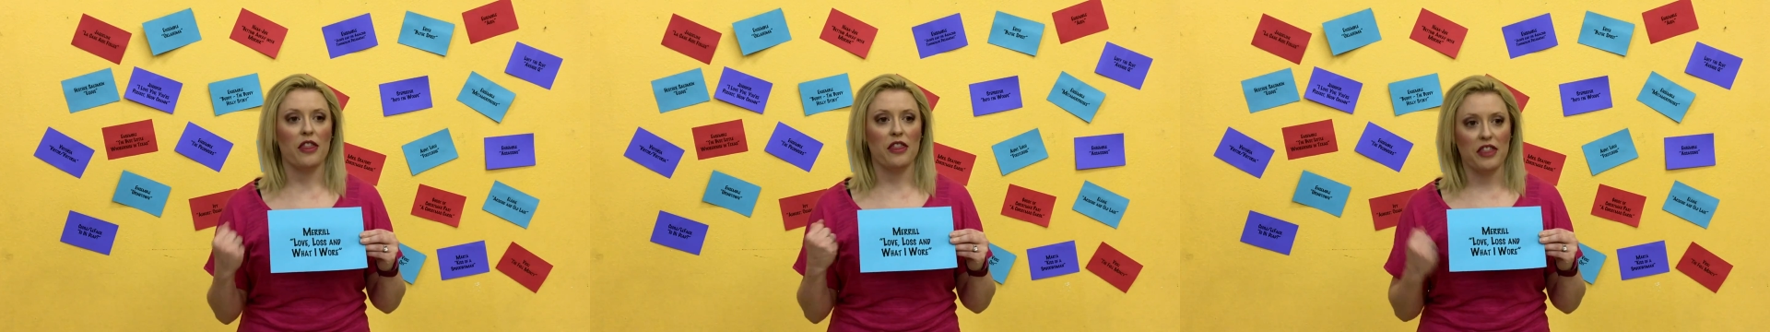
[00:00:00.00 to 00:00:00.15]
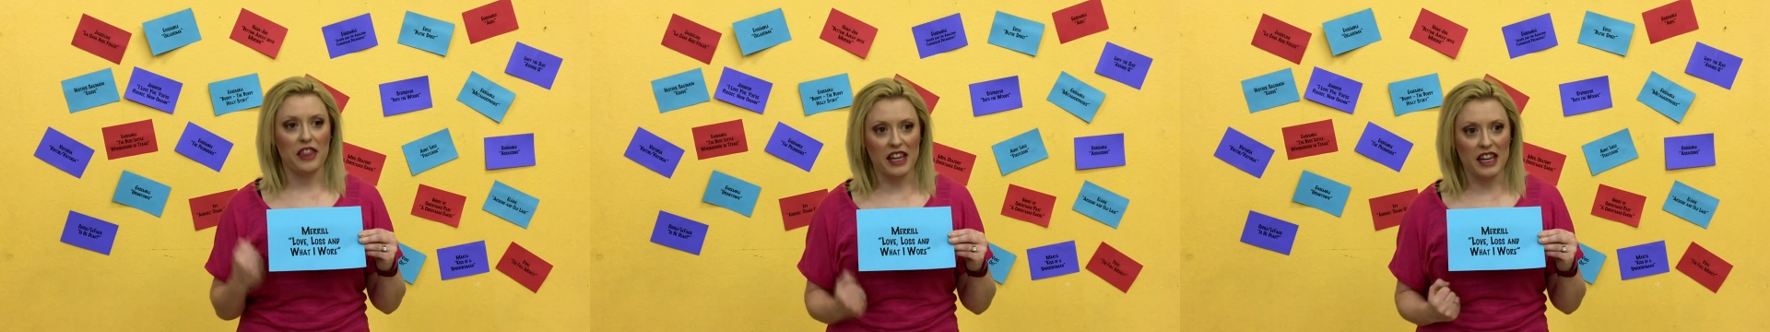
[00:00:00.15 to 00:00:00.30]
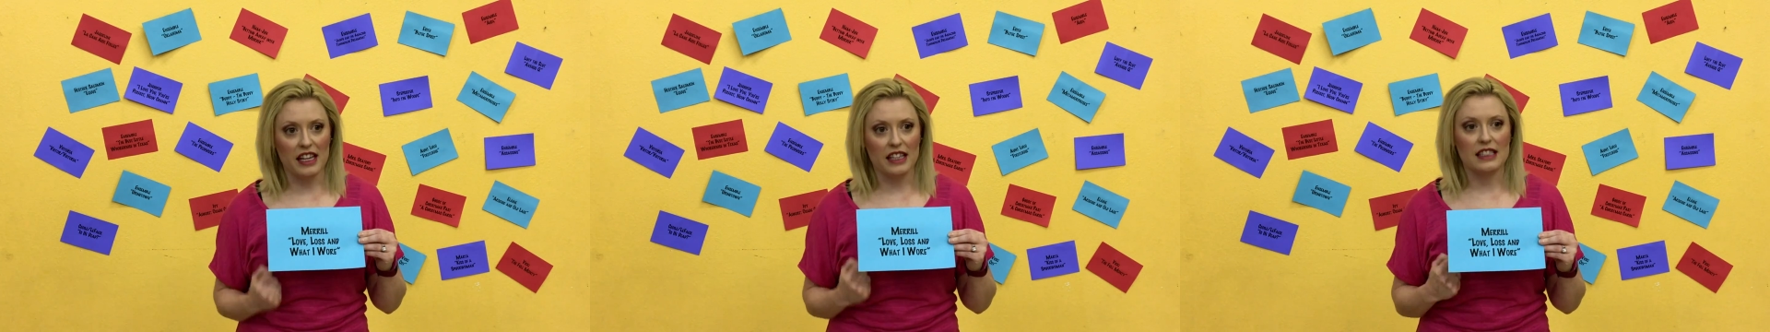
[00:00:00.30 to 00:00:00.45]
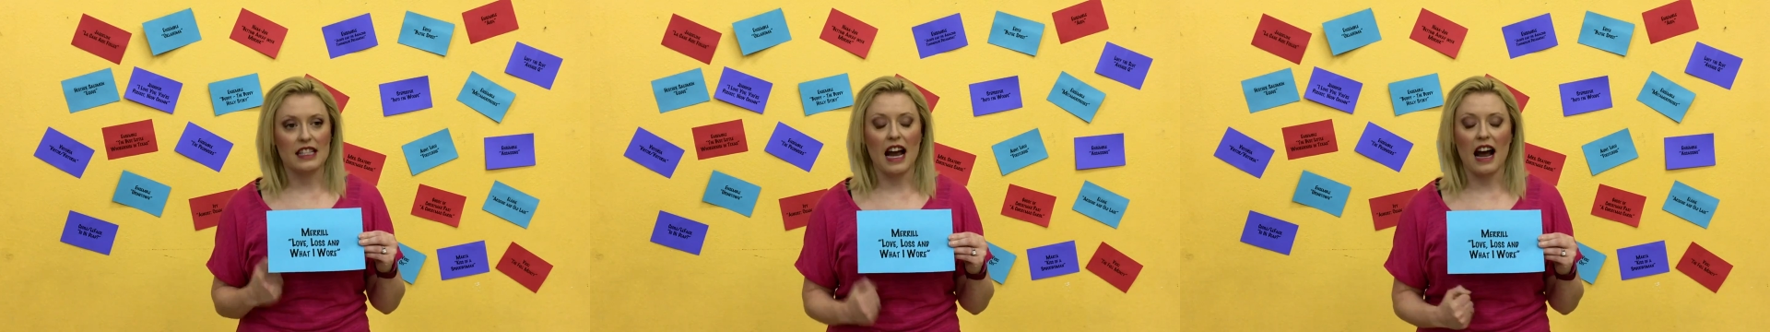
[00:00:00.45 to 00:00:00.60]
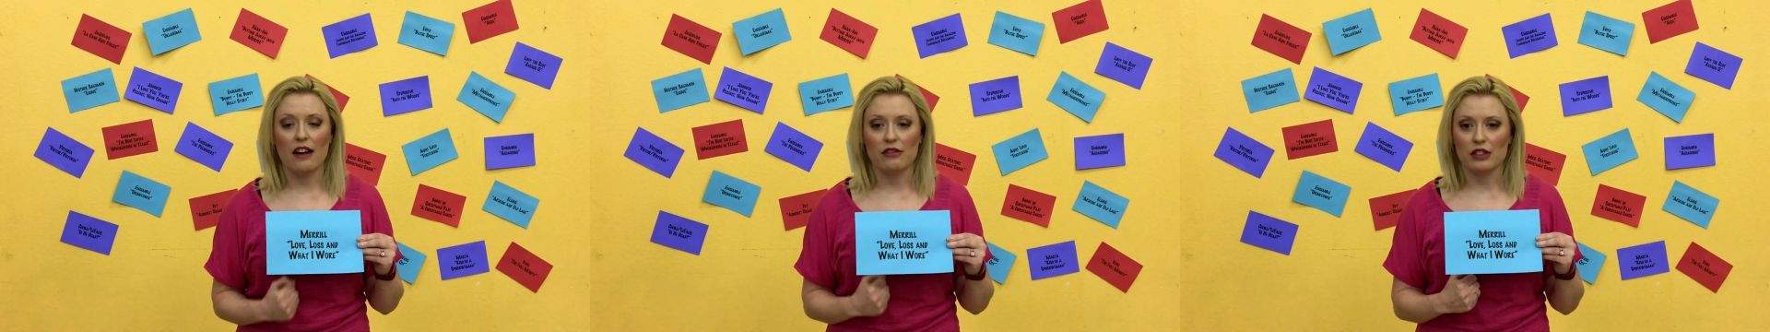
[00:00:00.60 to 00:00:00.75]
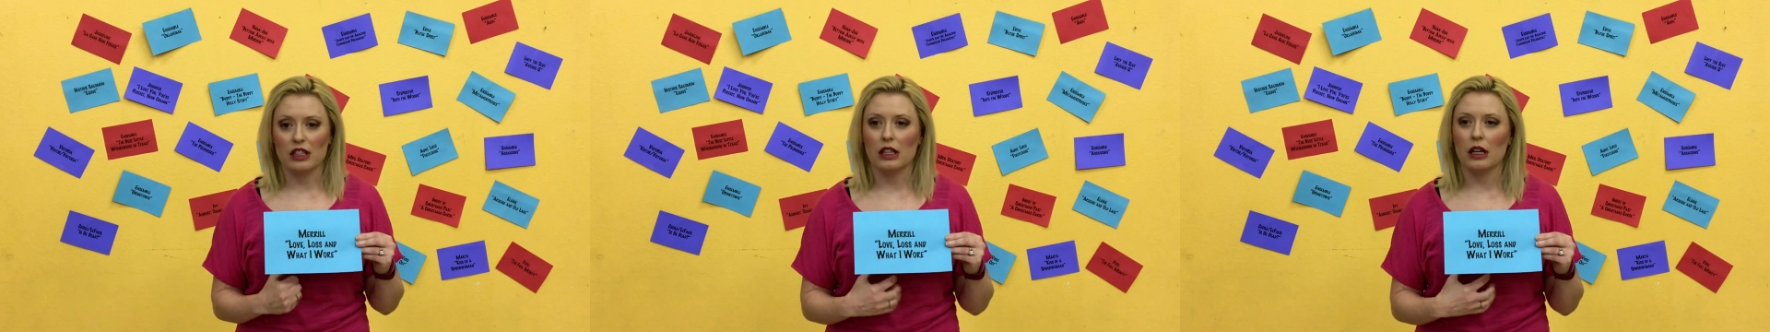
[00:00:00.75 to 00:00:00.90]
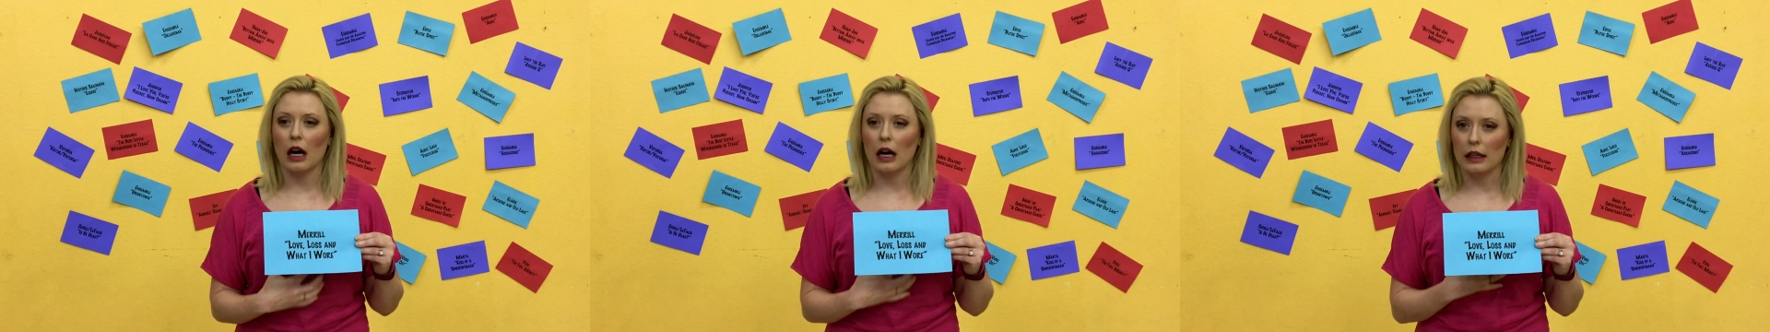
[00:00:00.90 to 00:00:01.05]
thing to have
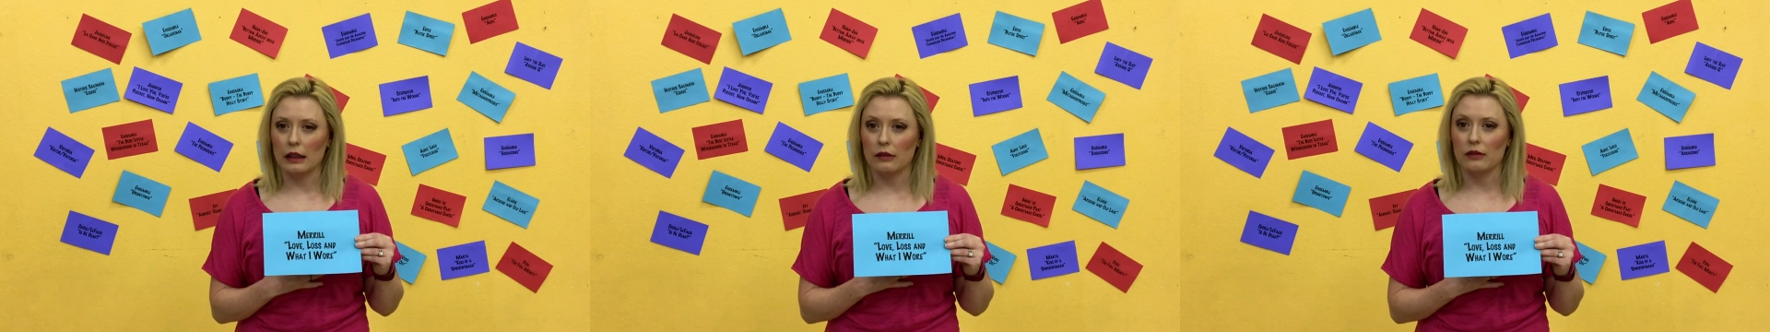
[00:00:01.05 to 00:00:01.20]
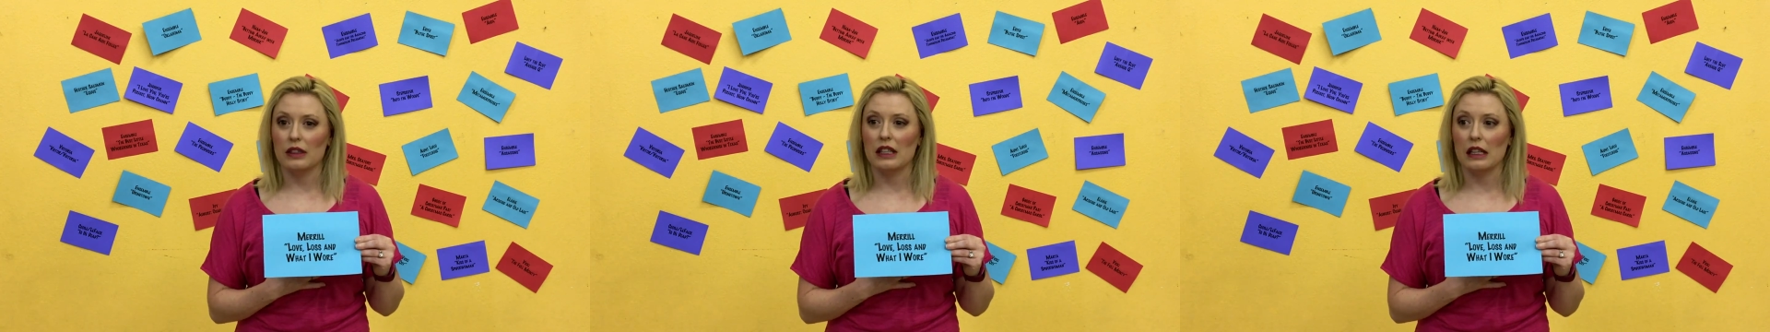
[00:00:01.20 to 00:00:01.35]
to kind of